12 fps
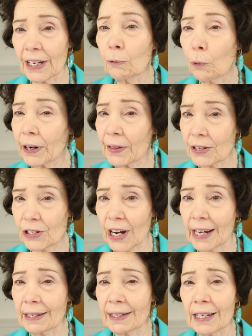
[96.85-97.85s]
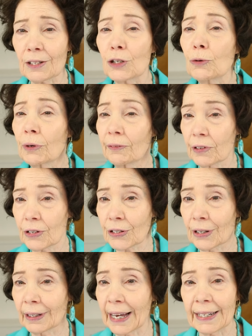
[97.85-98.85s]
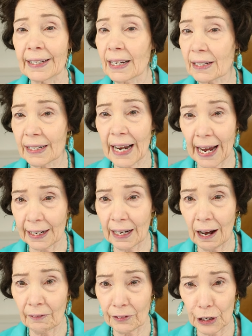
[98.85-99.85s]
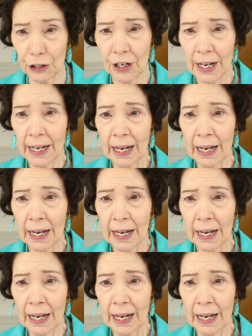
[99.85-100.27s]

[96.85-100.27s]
and one of the shades is universal and doesn't add coverage,